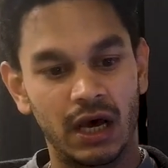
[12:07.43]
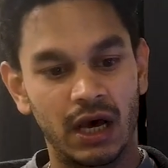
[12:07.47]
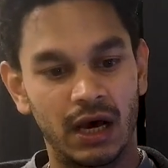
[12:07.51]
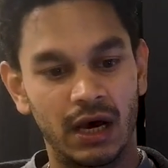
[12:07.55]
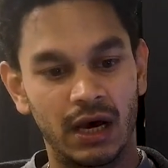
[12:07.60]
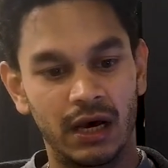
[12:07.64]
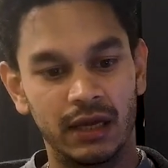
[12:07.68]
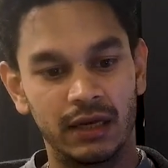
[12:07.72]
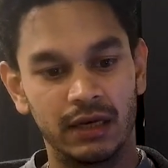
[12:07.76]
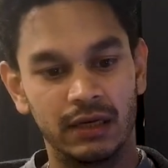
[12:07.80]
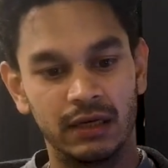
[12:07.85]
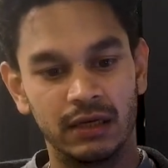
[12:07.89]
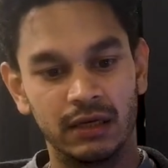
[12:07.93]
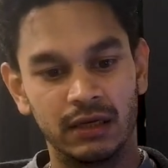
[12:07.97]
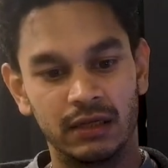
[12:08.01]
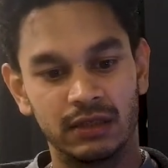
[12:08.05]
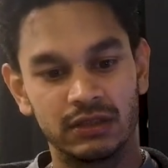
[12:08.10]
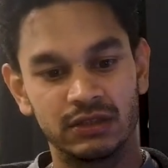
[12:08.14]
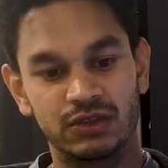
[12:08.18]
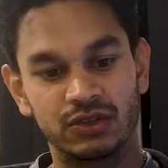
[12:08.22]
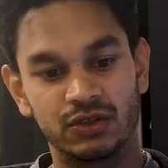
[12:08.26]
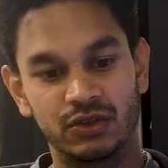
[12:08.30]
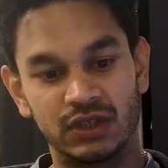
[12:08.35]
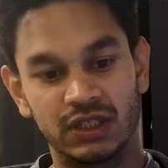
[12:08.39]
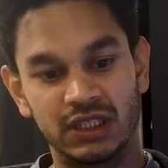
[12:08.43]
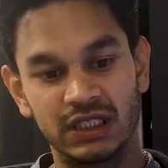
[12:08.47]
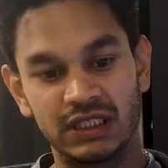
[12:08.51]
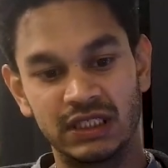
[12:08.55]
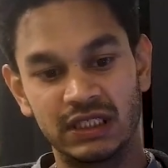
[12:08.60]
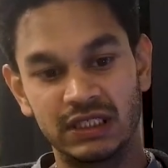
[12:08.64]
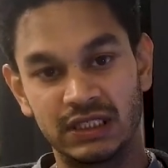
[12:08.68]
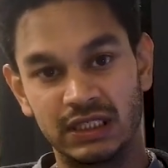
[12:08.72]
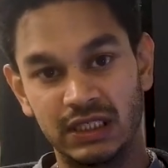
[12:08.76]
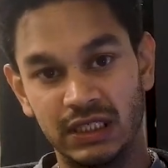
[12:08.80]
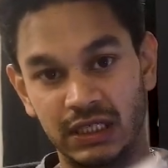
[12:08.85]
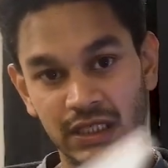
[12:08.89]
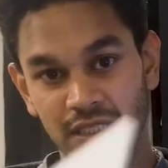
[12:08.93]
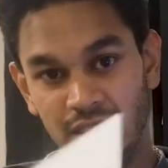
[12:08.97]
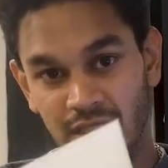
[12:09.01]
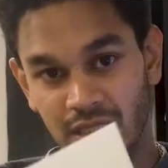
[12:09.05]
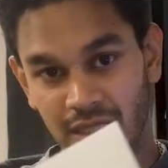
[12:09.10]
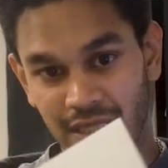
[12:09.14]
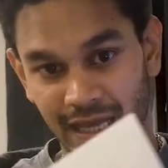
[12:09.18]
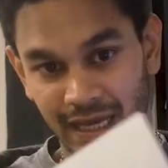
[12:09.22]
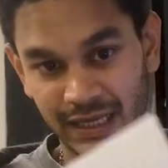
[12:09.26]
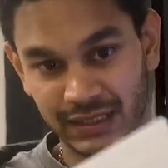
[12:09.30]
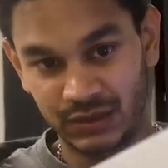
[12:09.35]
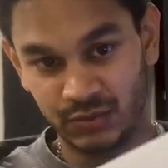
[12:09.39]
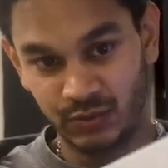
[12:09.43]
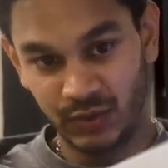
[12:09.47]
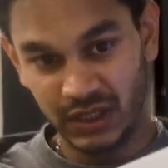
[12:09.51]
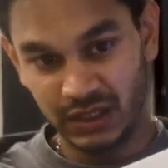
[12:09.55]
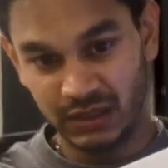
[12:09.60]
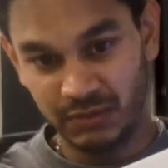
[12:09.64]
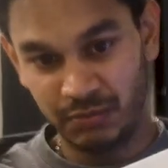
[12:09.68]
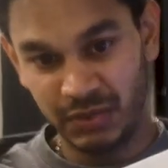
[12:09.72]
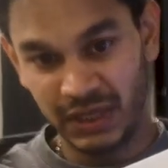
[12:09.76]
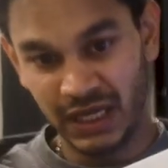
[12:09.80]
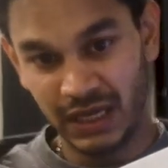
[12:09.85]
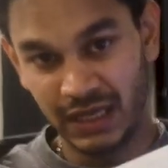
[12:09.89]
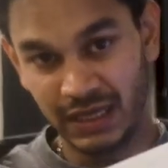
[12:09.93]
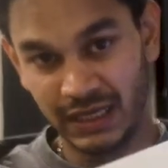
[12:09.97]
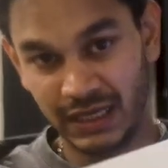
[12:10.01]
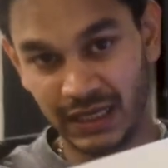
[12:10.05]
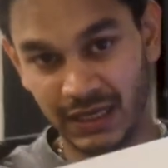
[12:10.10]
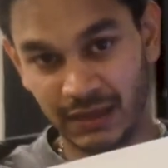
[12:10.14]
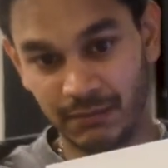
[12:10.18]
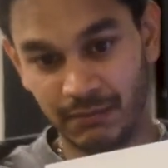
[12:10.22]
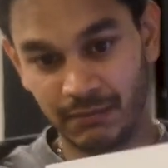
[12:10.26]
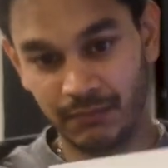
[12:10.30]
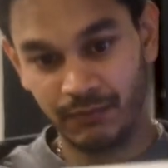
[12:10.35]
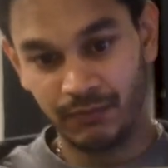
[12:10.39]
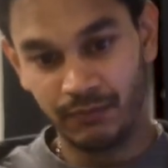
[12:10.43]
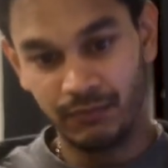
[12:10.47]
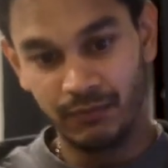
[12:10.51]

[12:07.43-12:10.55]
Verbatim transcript: And so this is the lightweight PLA